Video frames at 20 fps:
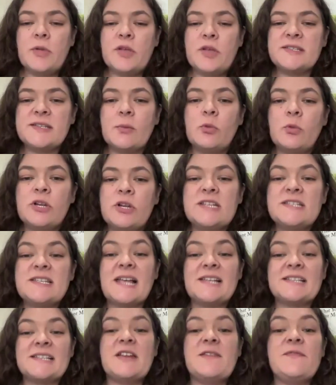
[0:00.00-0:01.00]
Someone is
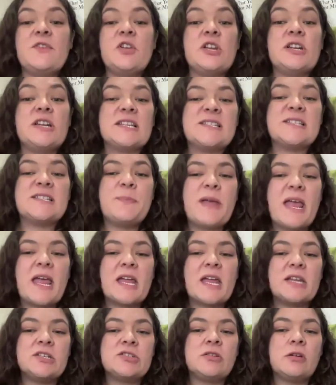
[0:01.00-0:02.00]
asking if you can
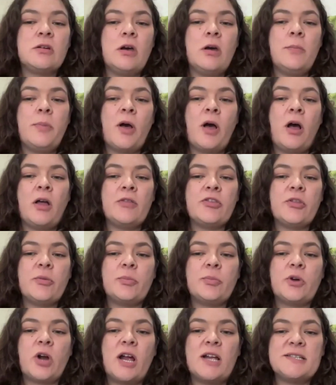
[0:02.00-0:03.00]
expand upon the
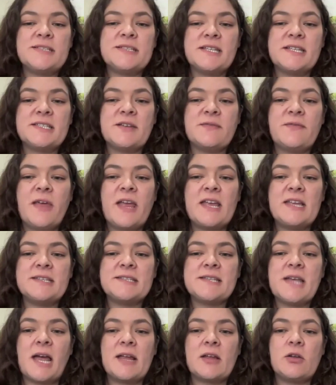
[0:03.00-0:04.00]
process of hay
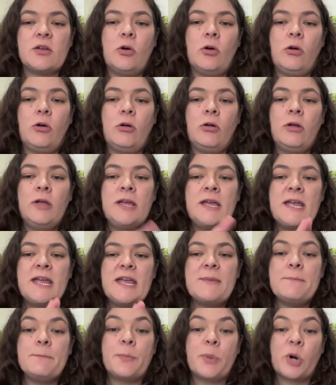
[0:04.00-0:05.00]
cycle
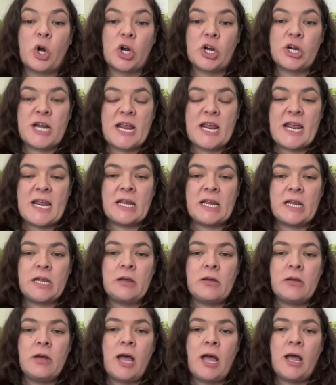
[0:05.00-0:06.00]
and
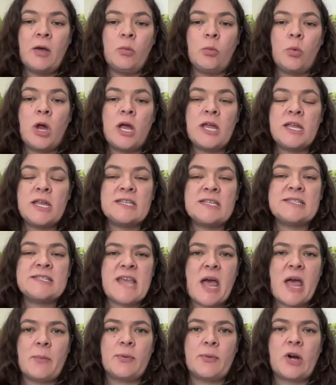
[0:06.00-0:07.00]
burning. What is
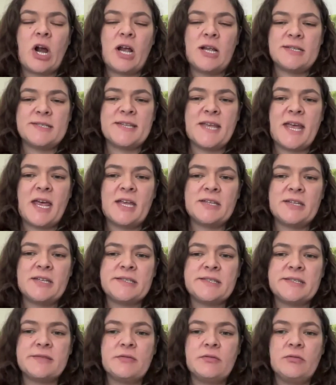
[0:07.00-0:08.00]
that
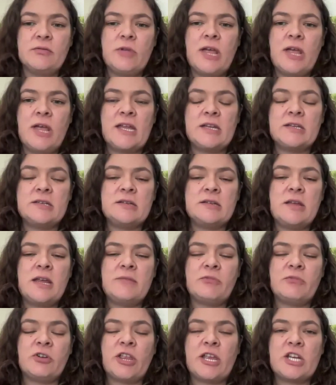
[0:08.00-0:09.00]
process and
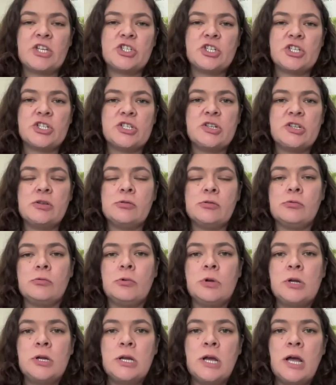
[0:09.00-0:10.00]
in relation
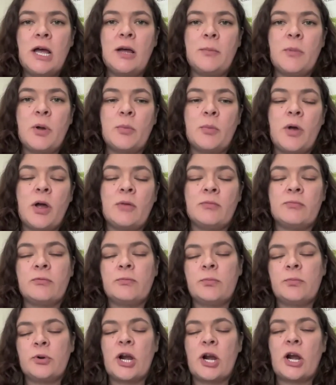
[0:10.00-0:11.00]
to a
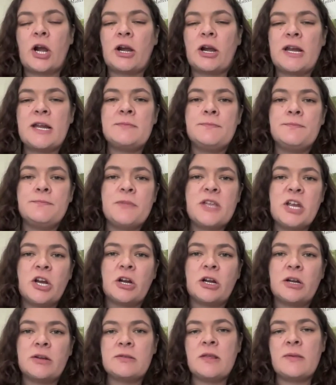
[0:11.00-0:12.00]
prairie
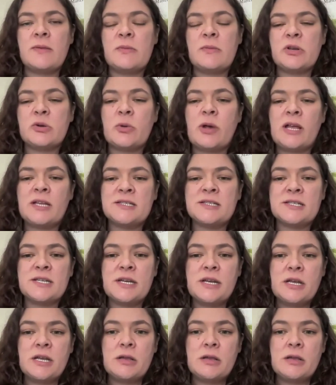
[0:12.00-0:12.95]
here in the Midwest?